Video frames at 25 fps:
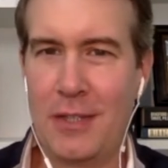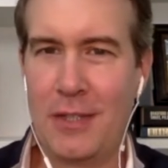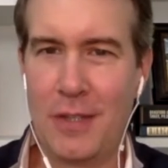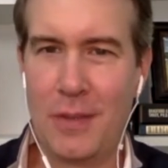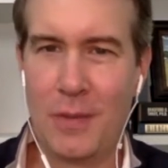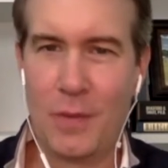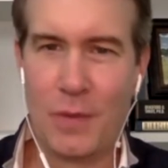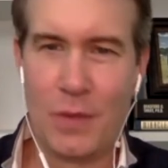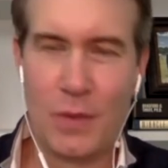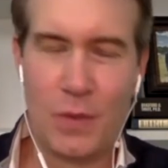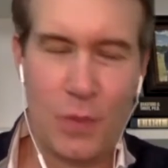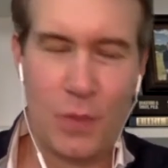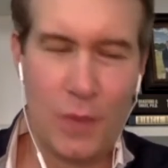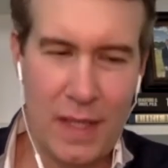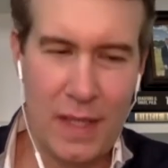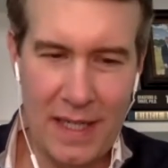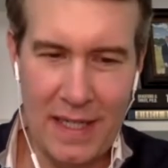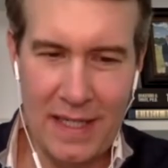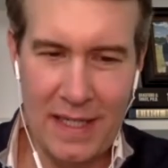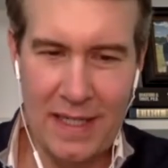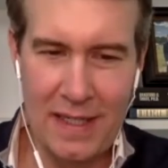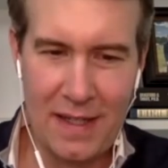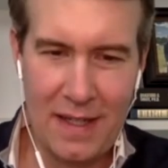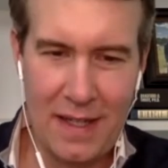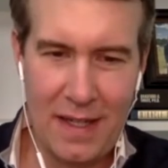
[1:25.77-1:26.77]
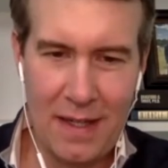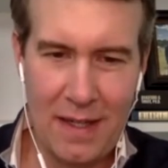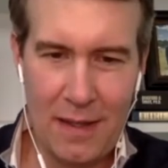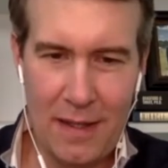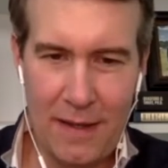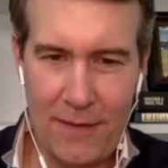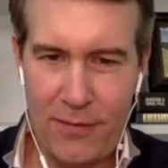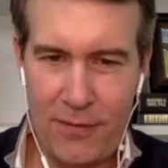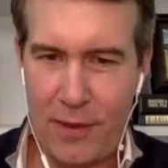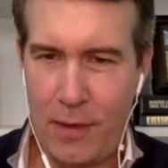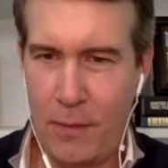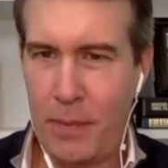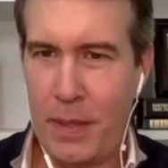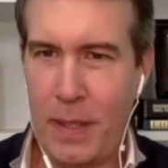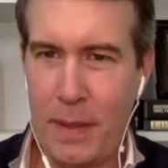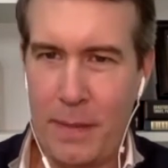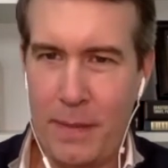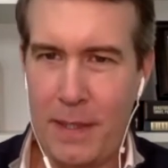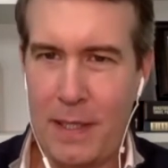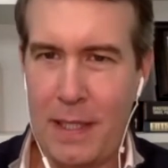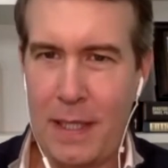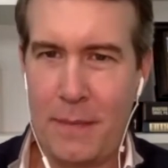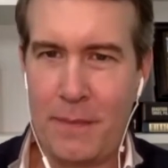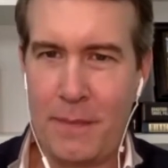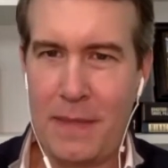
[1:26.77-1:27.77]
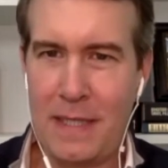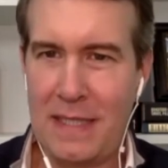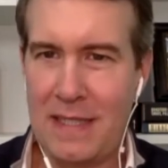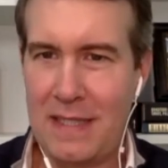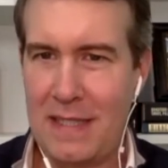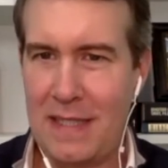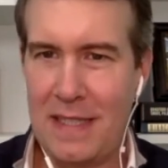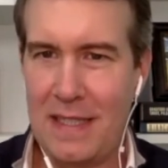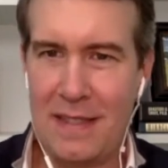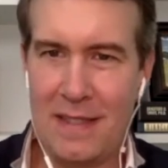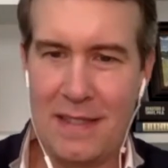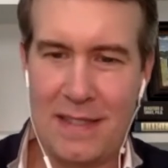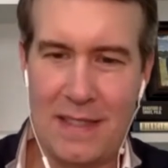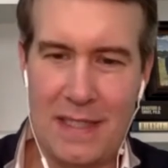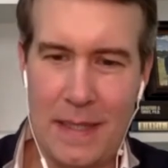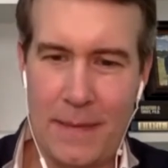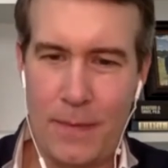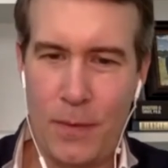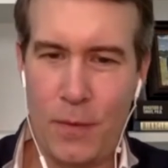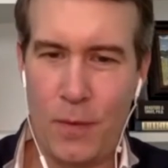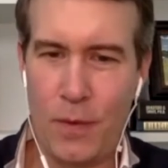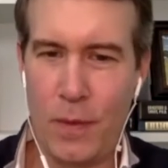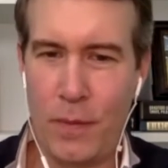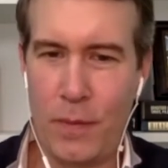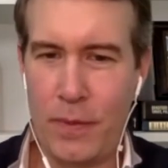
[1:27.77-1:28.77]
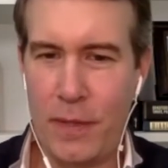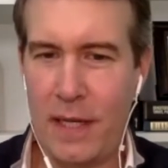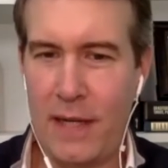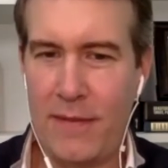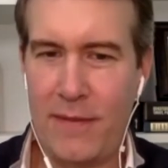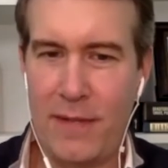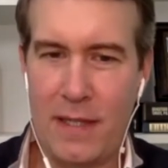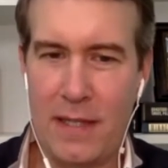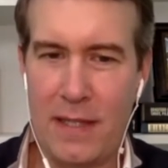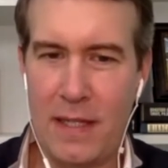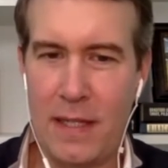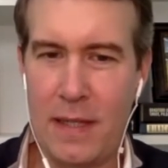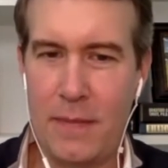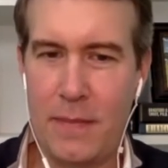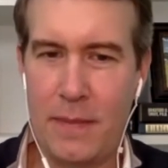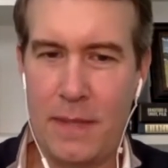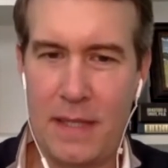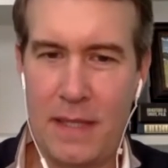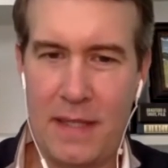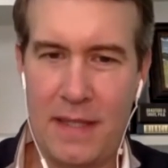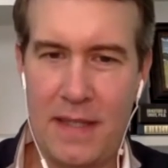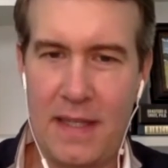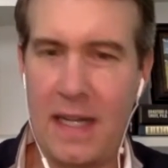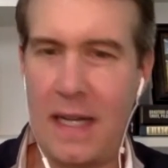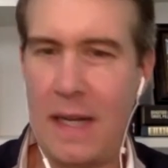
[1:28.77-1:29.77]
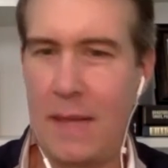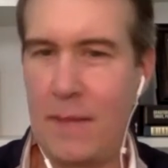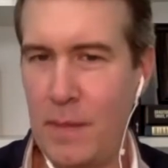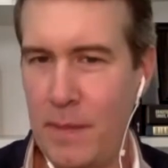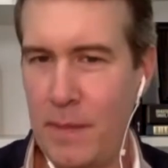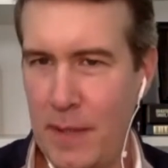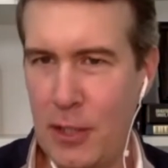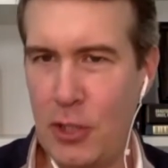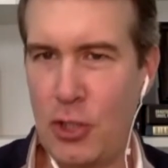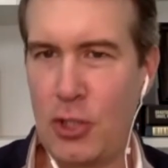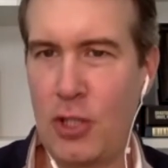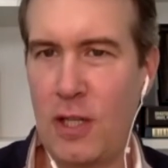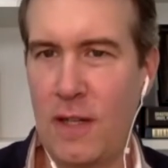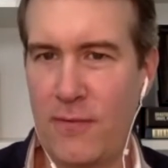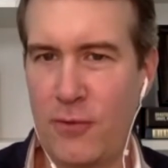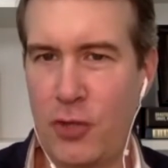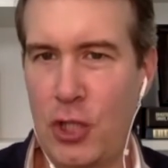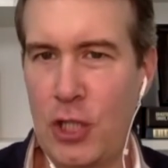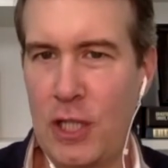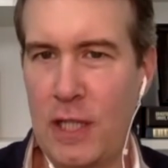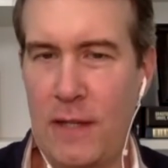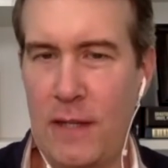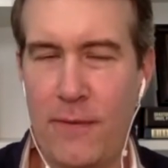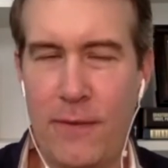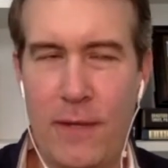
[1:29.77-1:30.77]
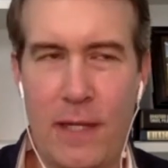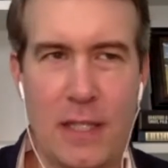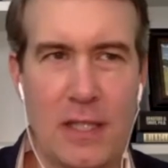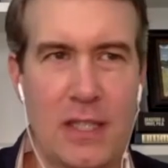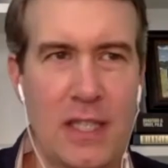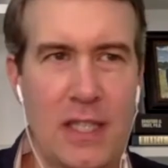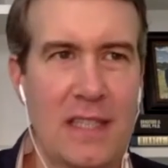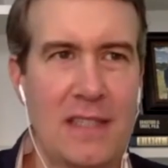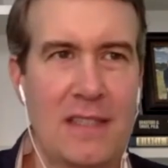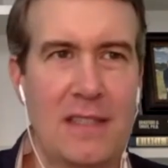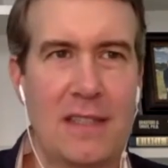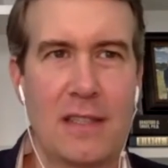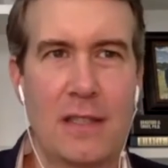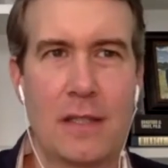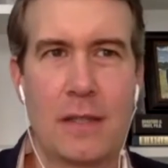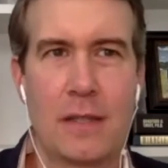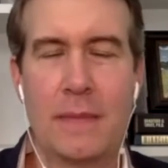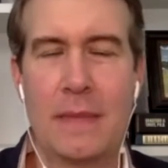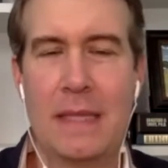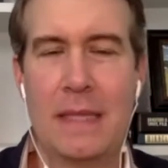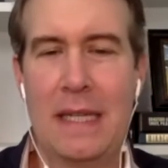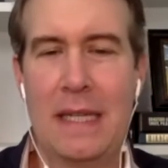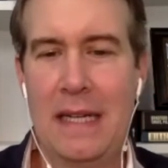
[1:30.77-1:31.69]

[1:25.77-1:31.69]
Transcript: And it was when I left the public company scene to step in with a private company, and that happened to be ShelfGenie franchise system.